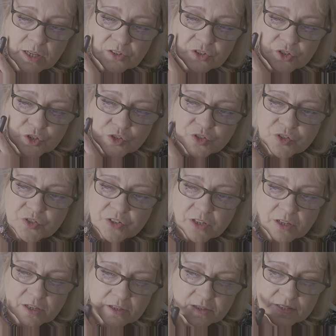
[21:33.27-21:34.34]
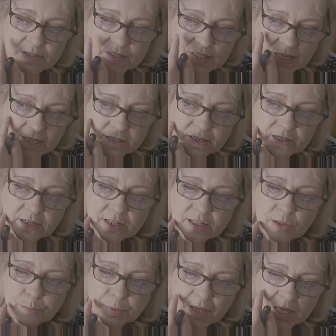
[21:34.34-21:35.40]
it's just sitting a
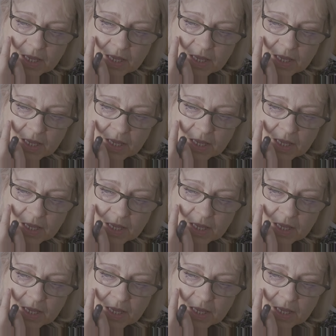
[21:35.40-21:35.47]
little